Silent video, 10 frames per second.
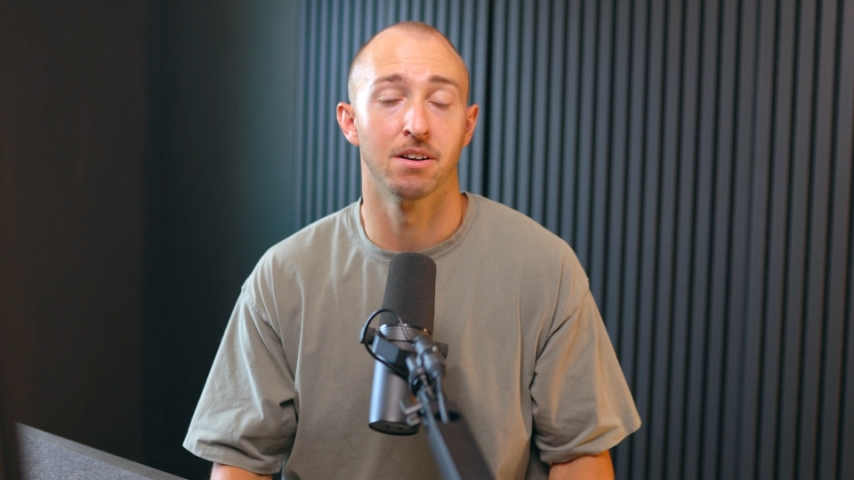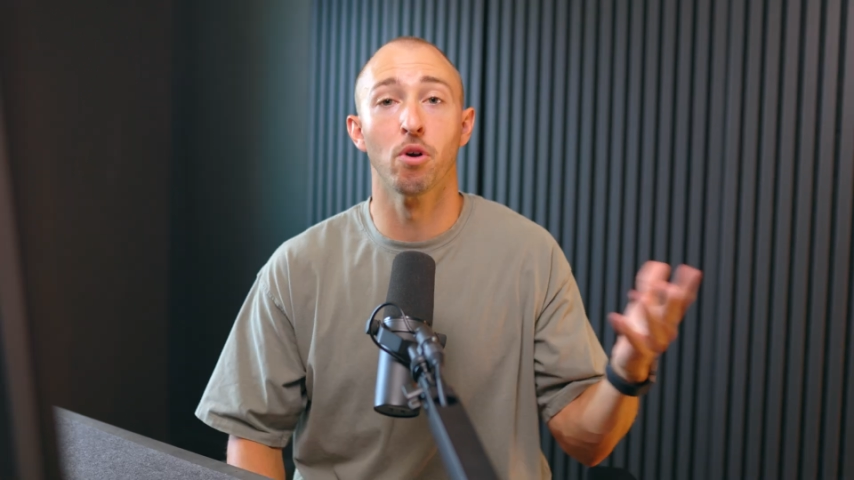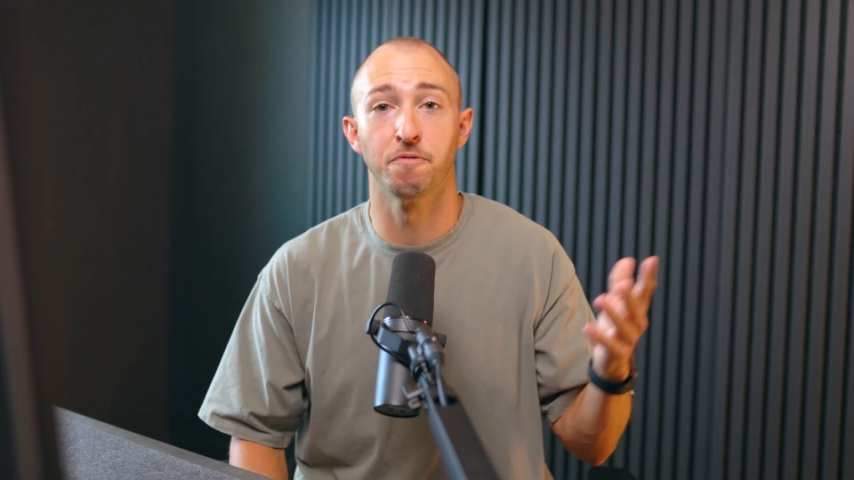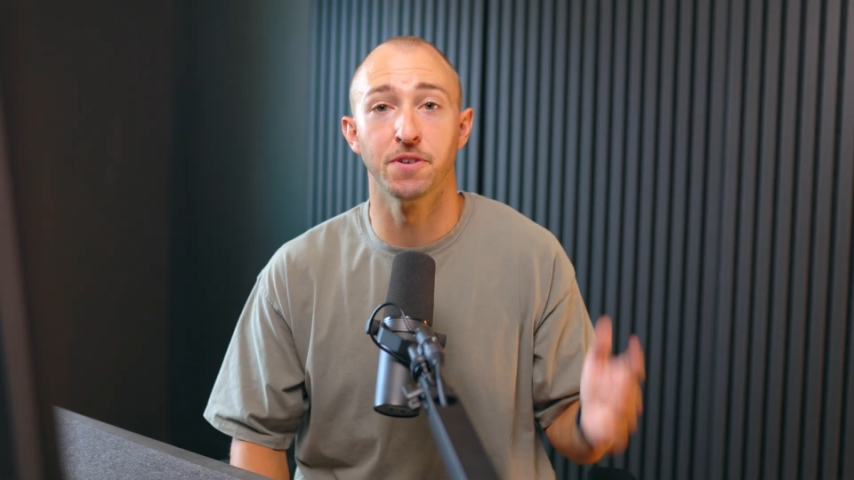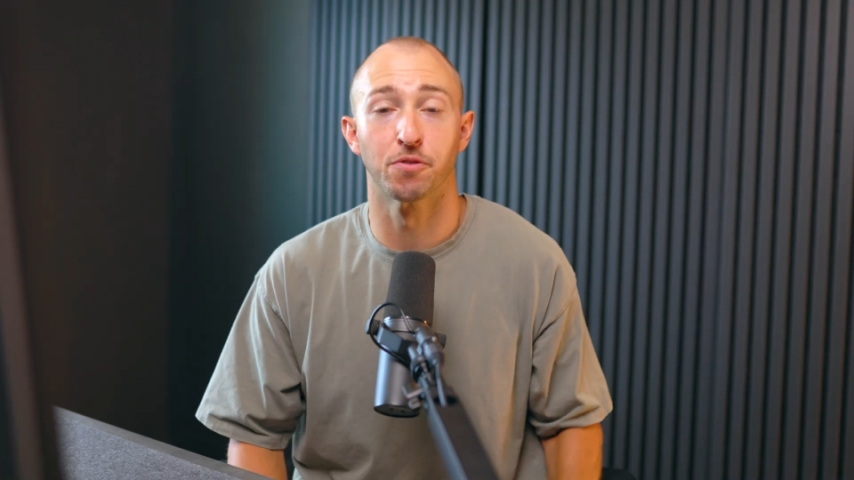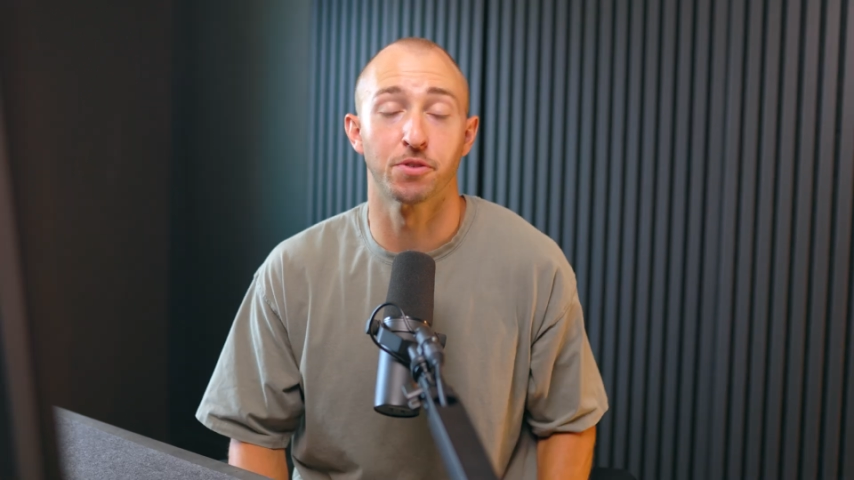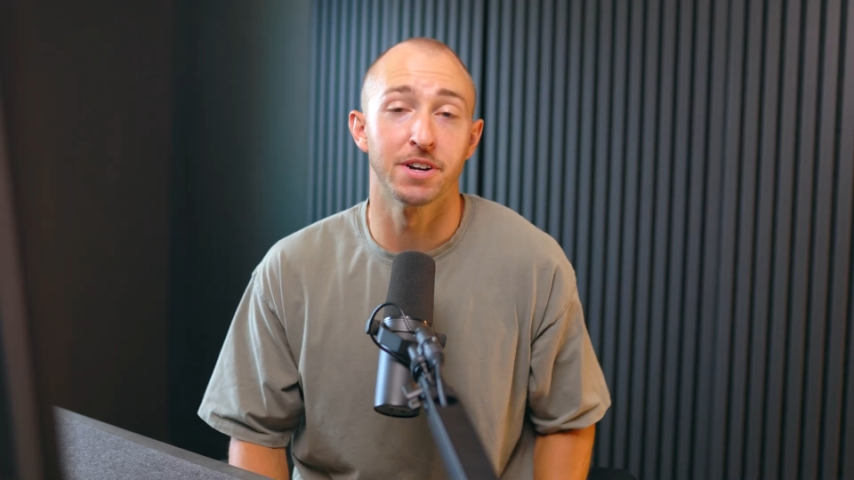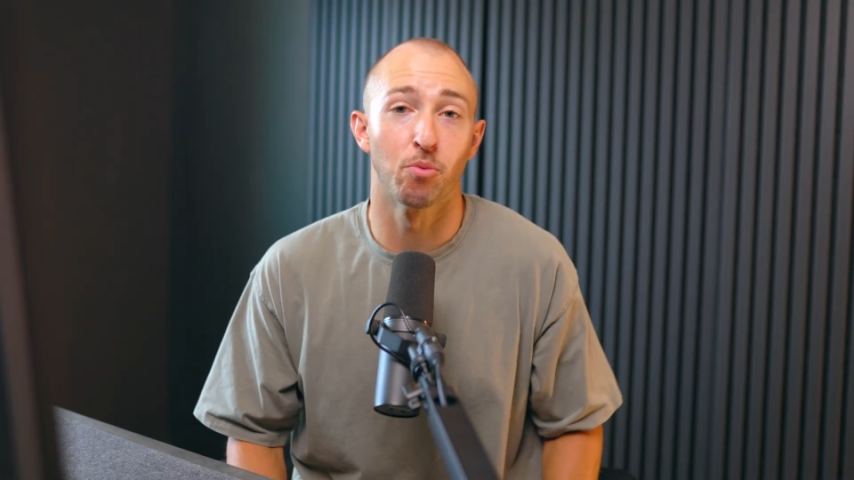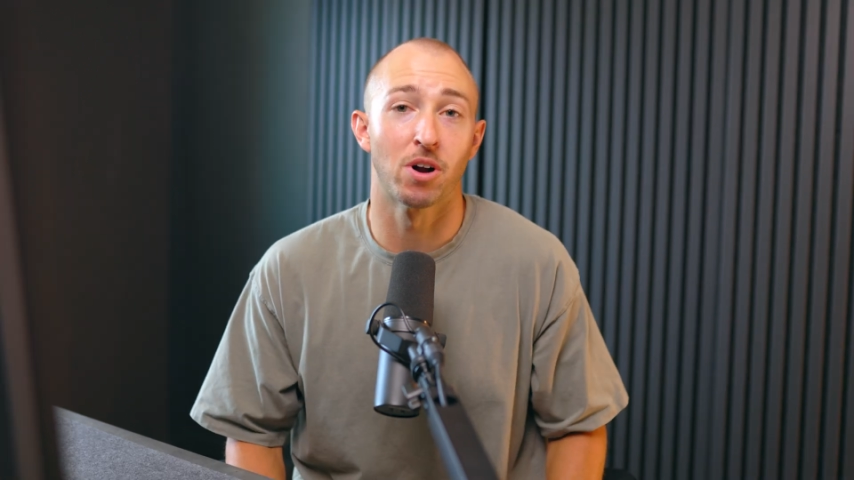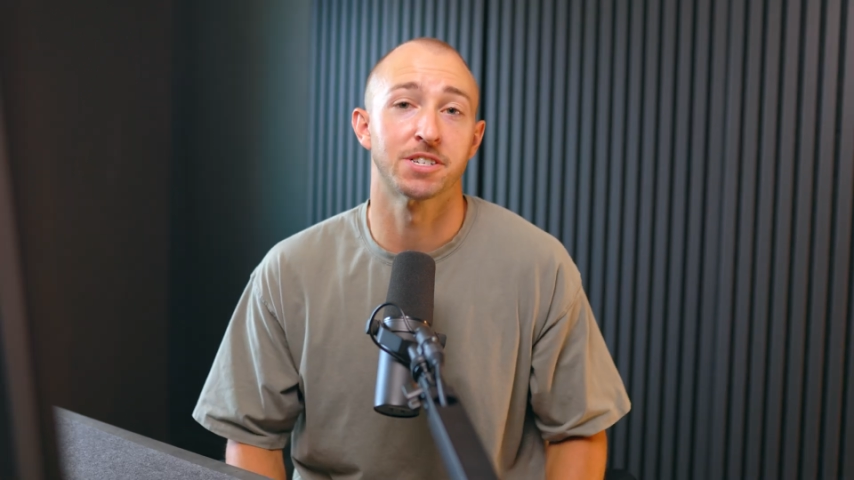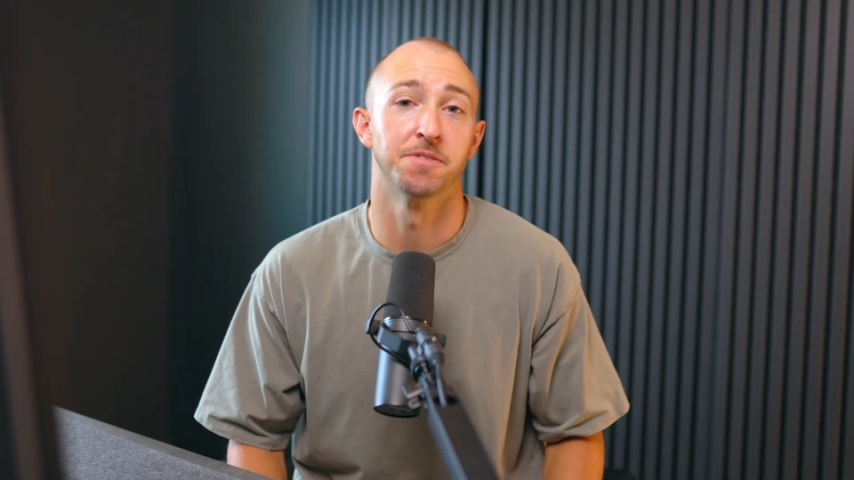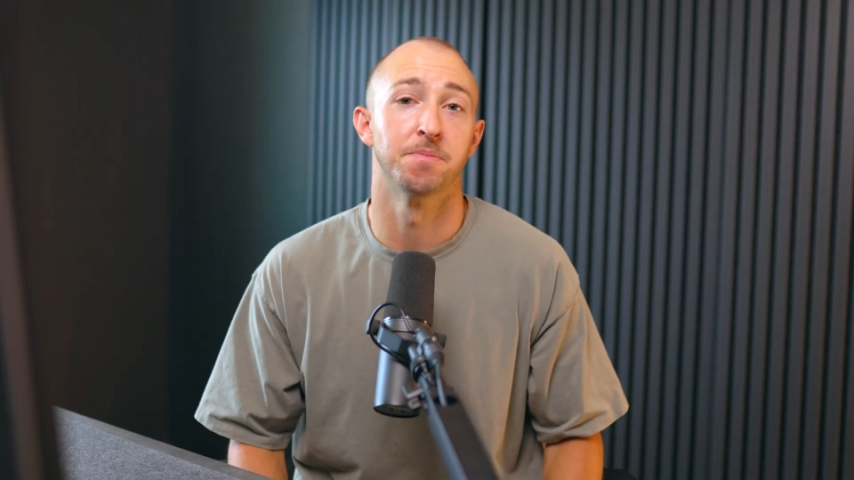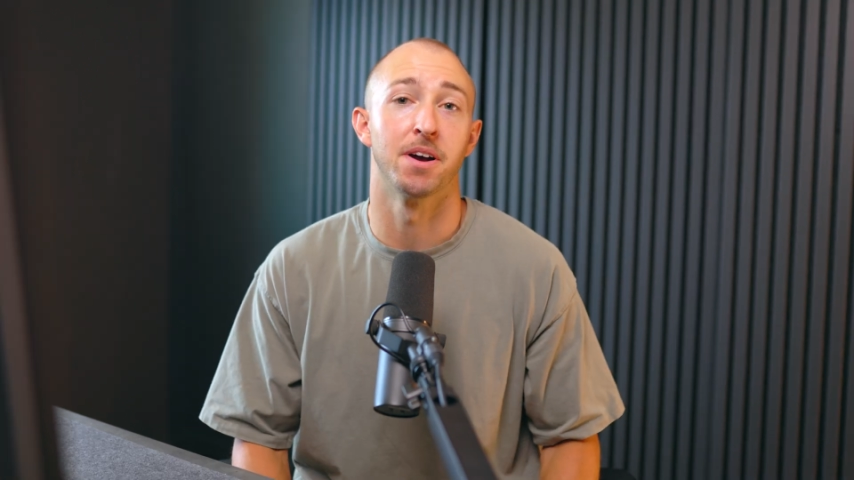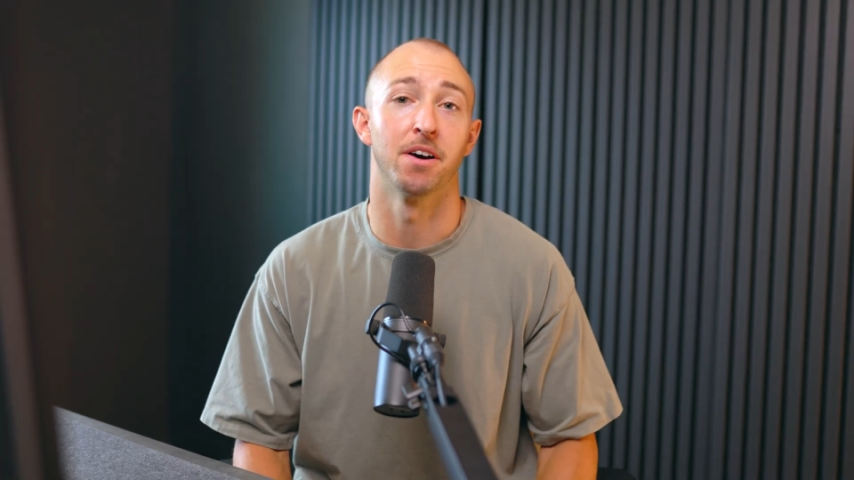or feel free to watch some of my